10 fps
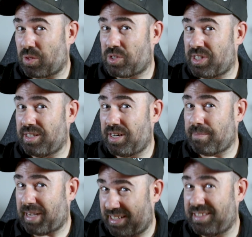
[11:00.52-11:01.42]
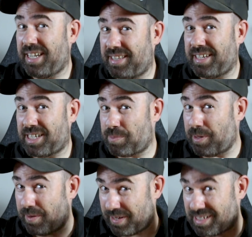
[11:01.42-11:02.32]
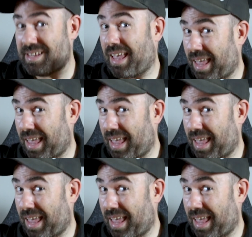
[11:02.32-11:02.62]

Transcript: considering my dating experience.